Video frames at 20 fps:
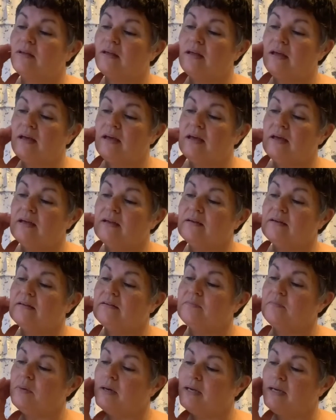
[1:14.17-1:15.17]
And
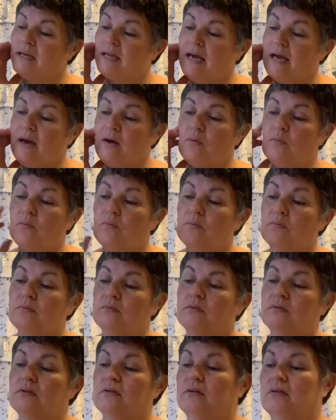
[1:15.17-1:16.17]
by now
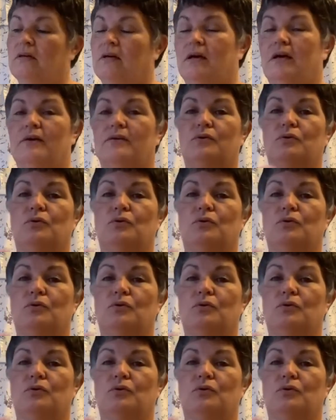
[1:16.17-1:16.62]
I'd